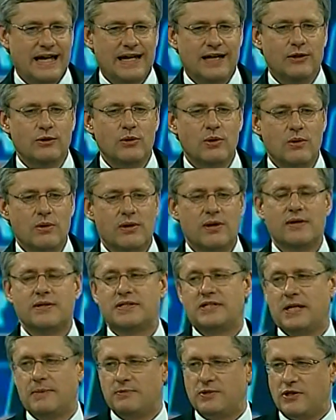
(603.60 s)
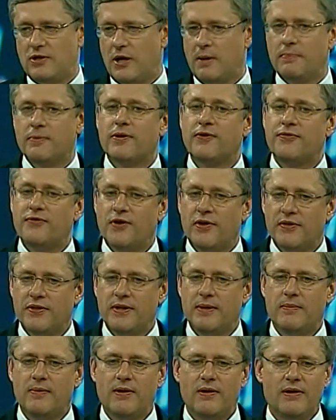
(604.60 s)
had a great
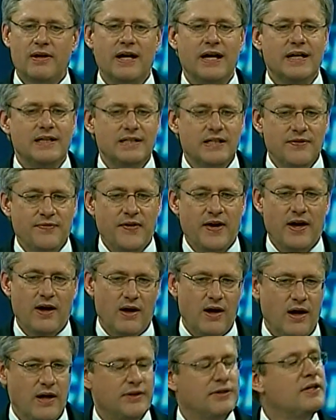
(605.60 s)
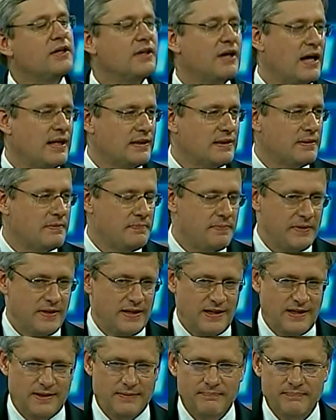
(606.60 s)
respect, despite our very
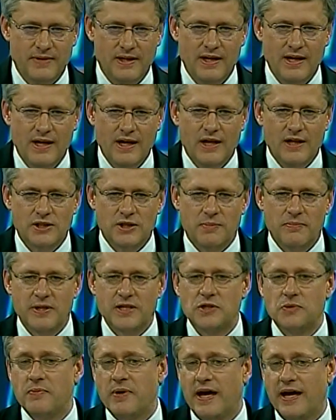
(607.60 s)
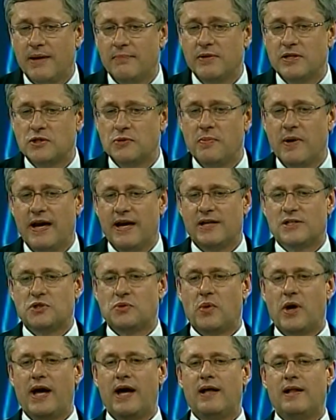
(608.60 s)
different perception
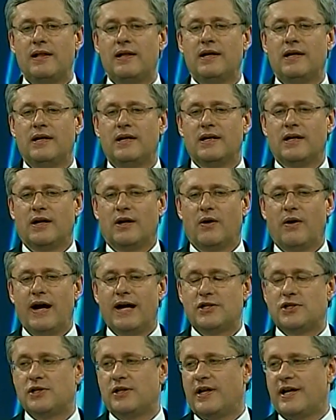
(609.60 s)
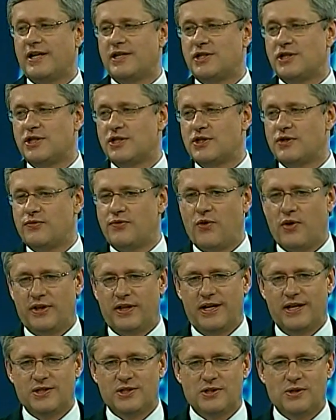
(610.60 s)
of our country. Congratulations for
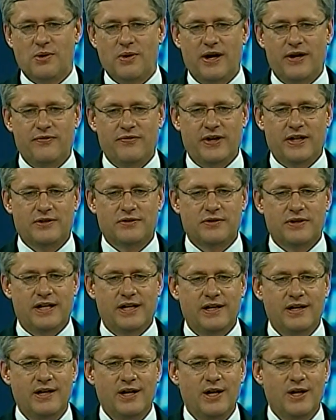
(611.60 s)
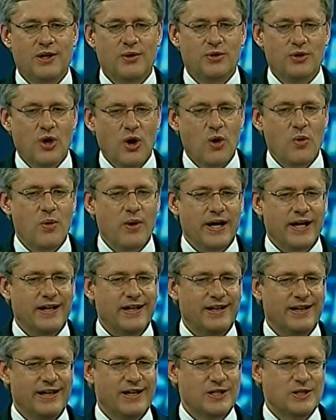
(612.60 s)
the historic victory. No
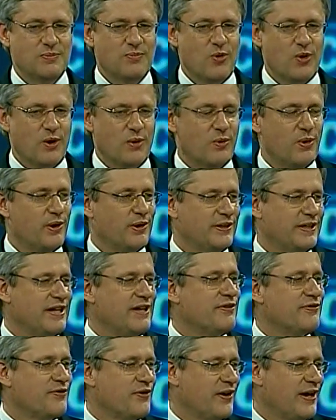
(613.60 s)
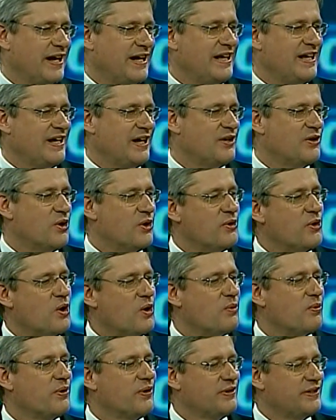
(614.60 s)
win is more worthy for any, and more
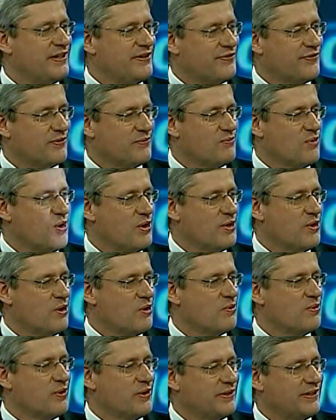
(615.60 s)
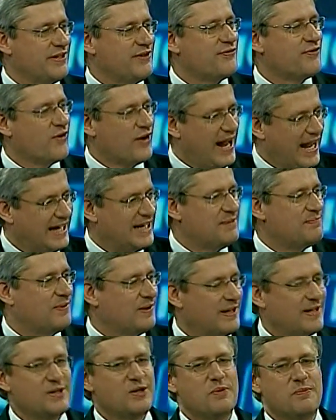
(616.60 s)
noteworthy for any
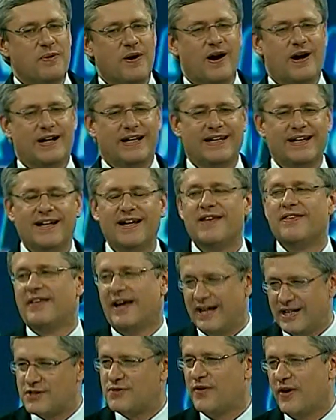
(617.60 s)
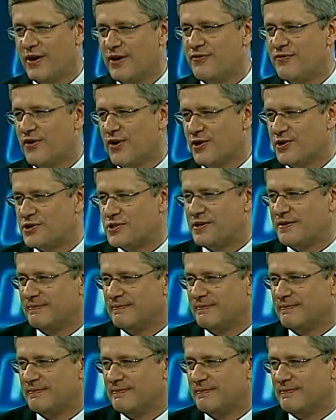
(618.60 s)
political party than its very first.